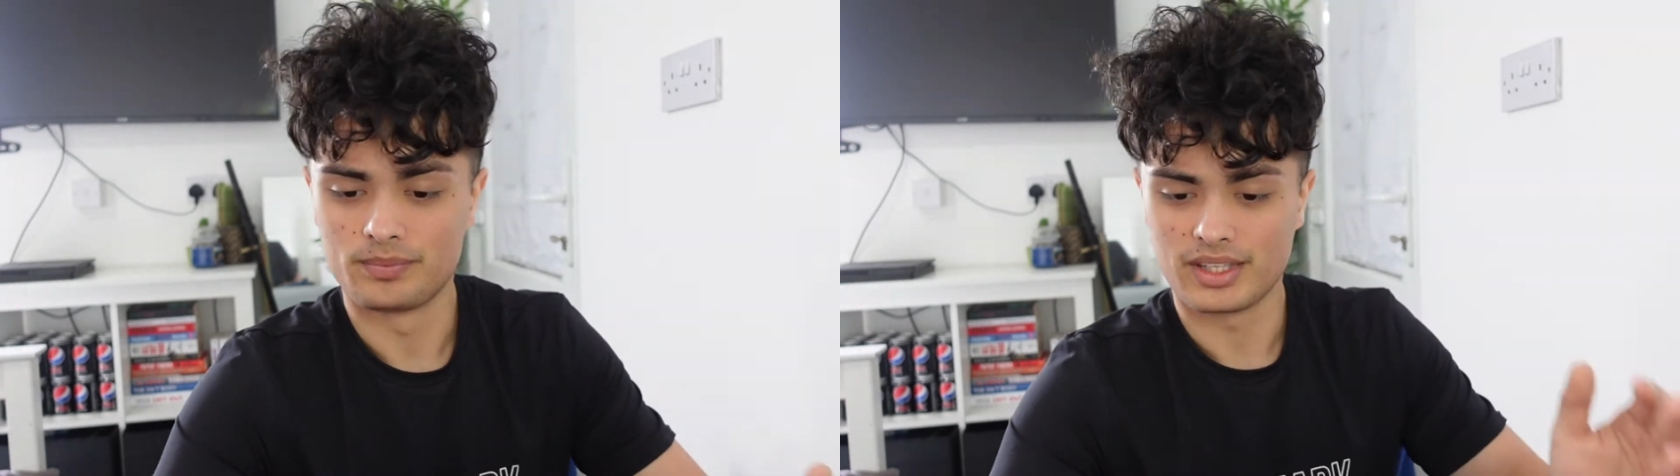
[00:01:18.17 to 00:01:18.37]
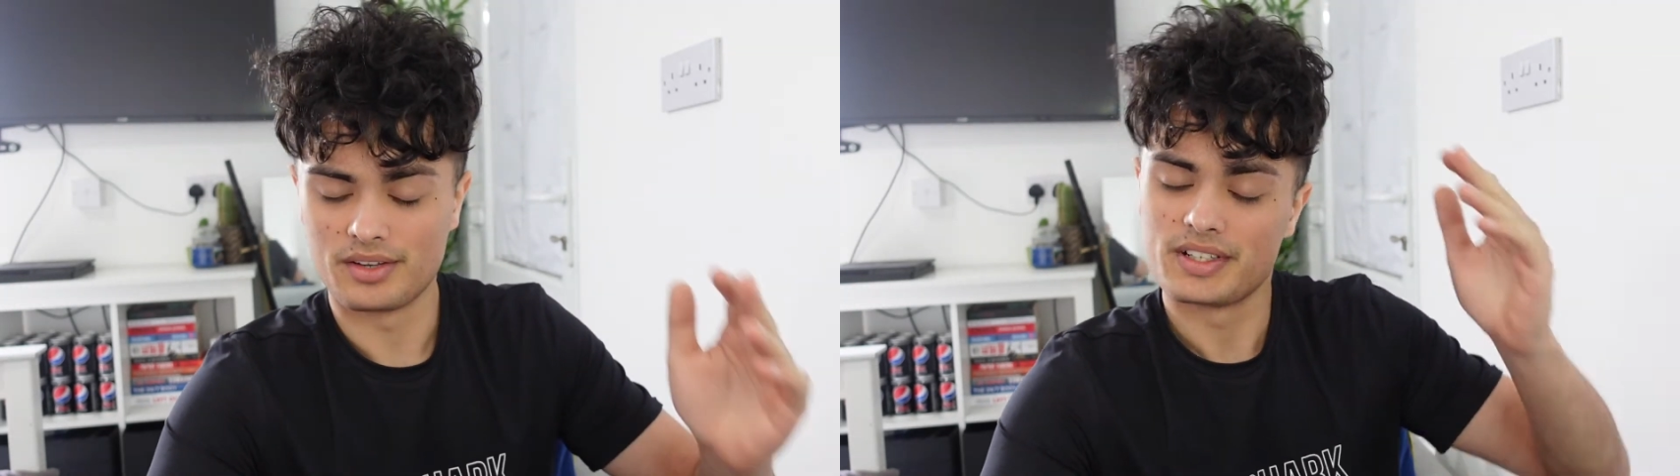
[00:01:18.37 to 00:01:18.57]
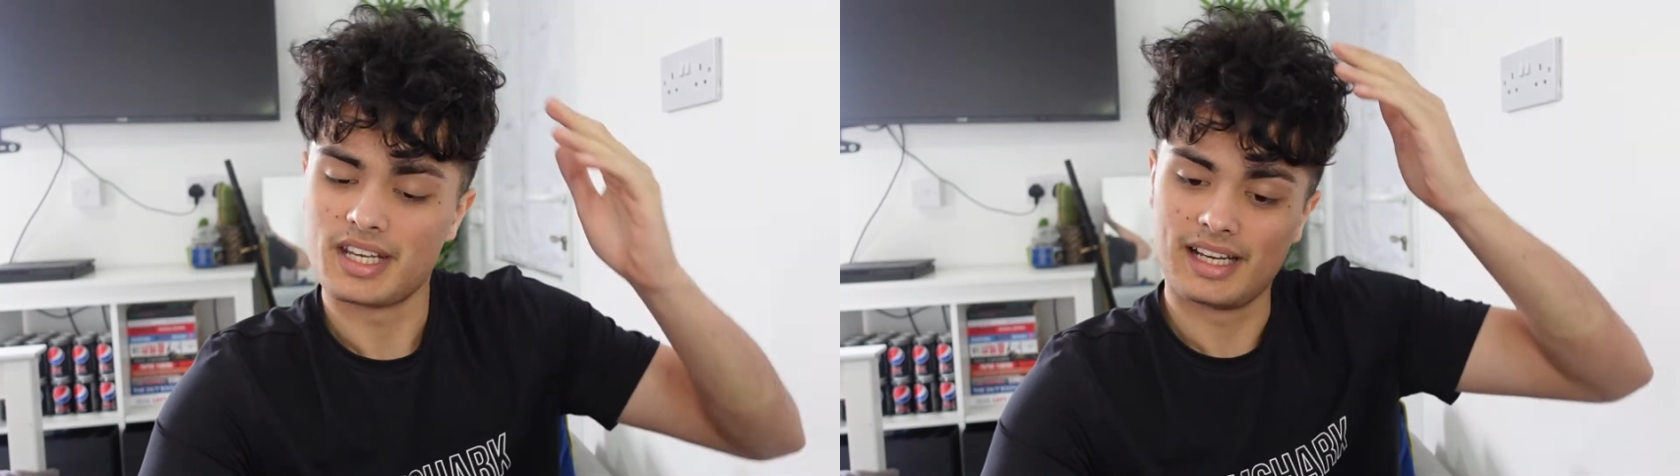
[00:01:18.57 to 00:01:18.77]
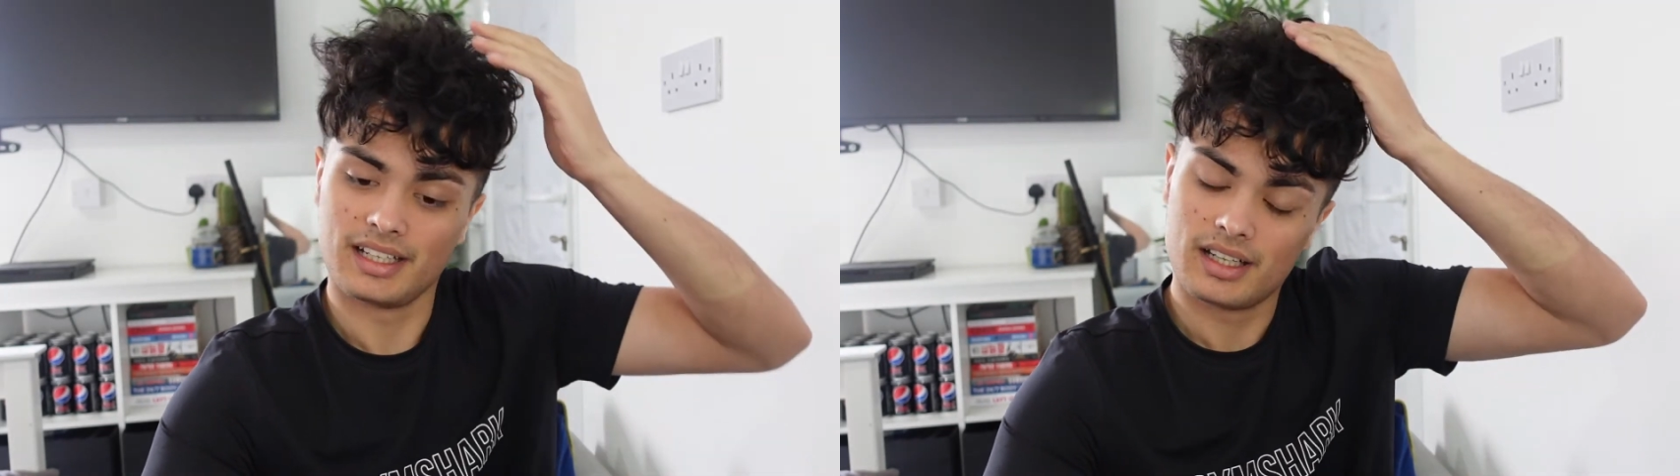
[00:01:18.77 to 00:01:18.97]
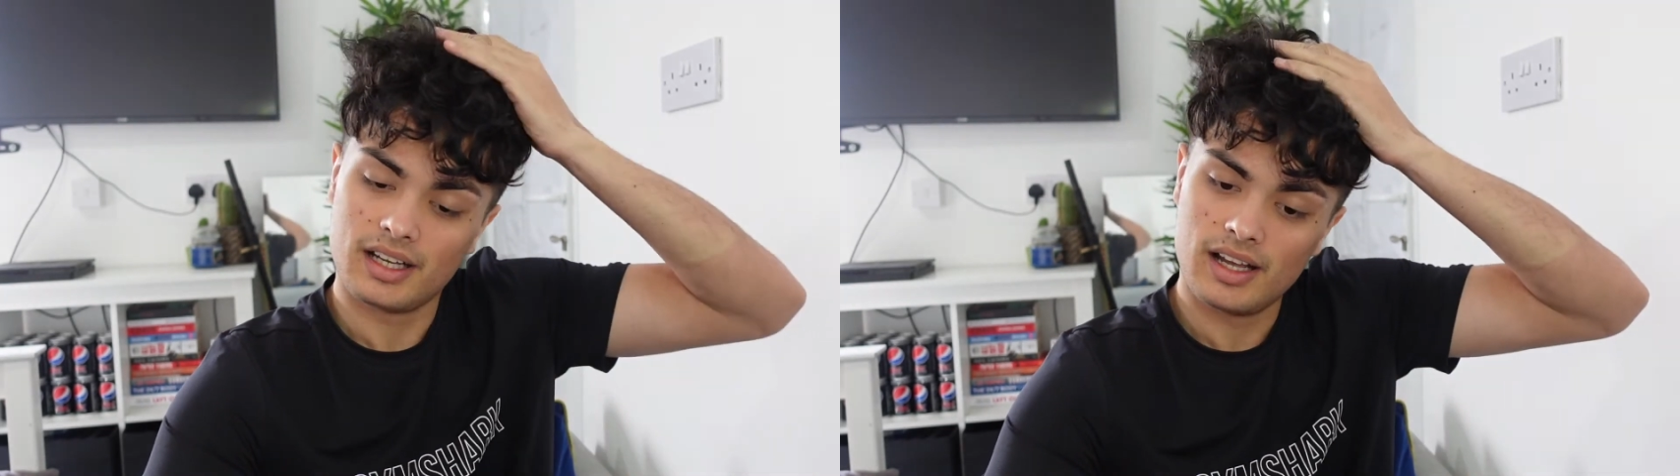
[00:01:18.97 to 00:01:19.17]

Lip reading: give or take.